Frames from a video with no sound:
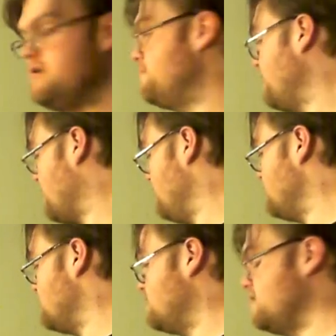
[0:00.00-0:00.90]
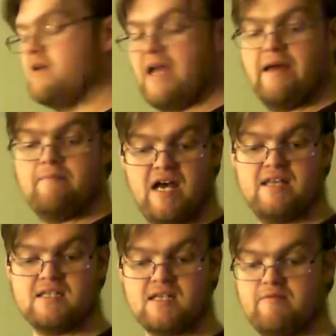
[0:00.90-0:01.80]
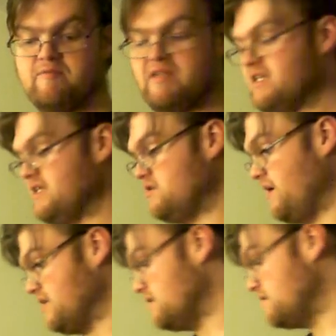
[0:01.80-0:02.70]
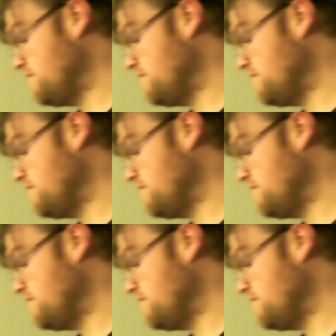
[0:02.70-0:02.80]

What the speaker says: Because you can't buy the same ability twice.